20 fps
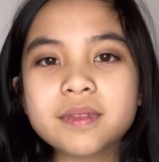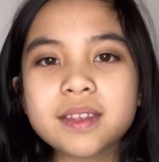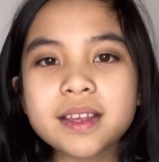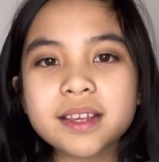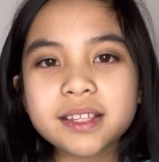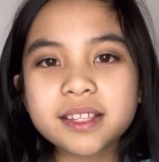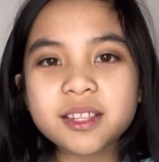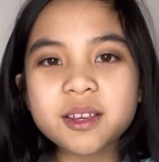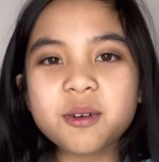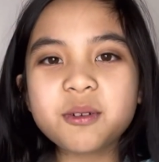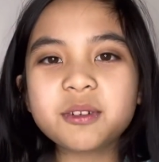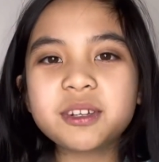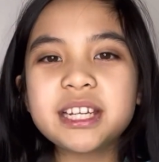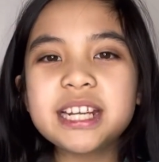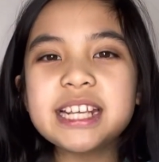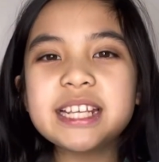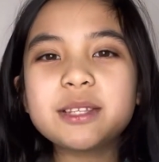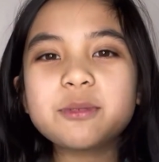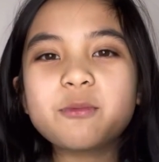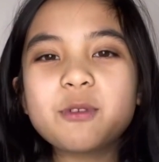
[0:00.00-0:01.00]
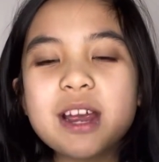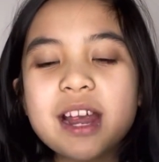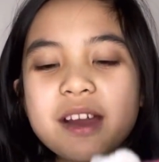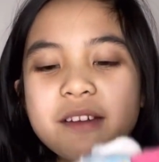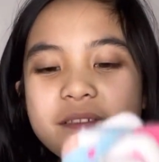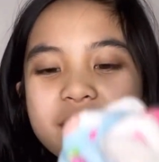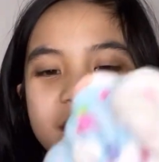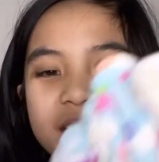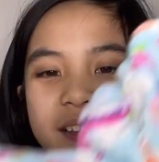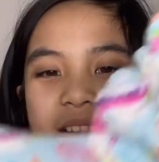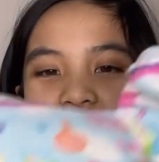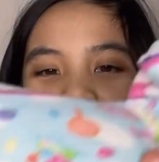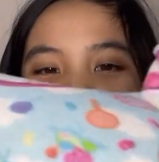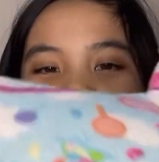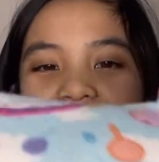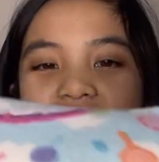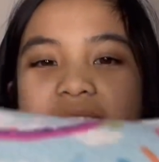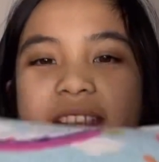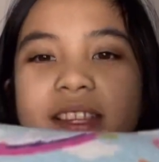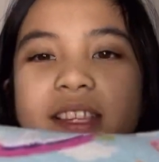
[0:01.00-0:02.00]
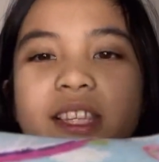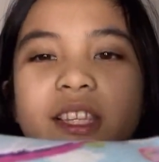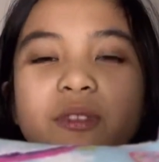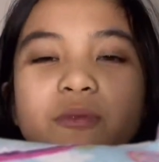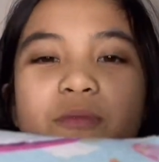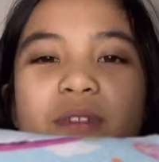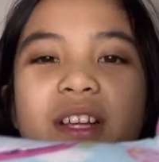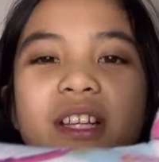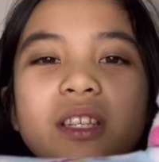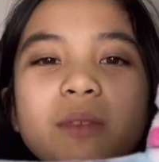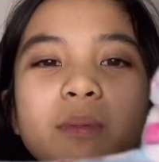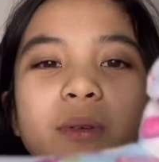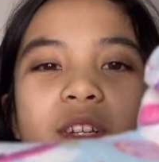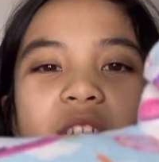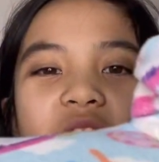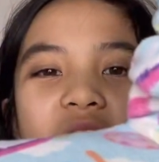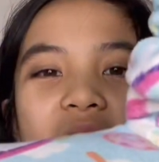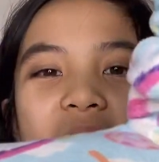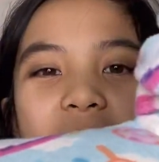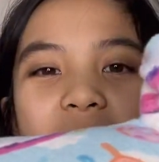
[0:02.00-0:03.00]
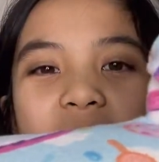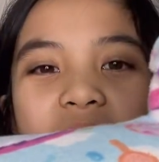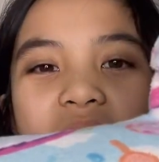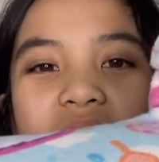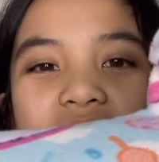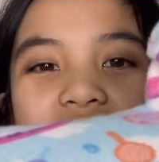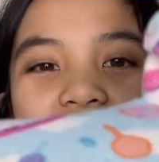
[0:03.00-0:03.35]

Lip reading: So she's wearing these sweets pajamas.